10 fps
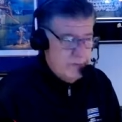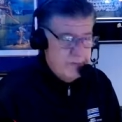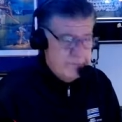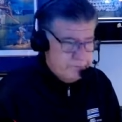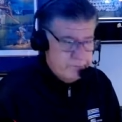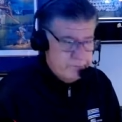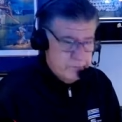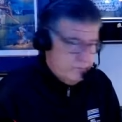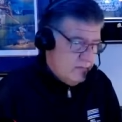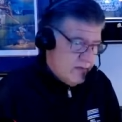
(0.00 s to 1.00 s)
But
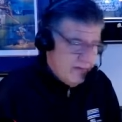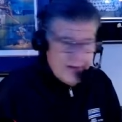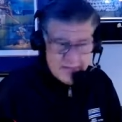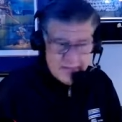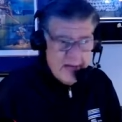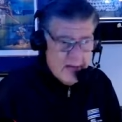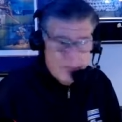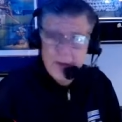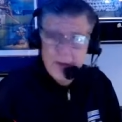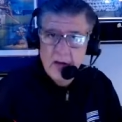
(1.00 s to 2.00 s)
if I had to say, I'd
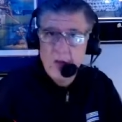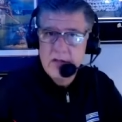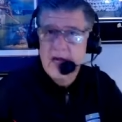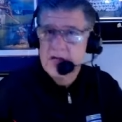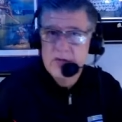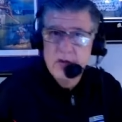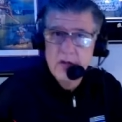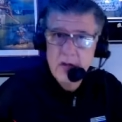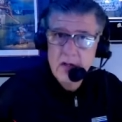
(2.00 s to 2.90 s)
probably go with Nashville.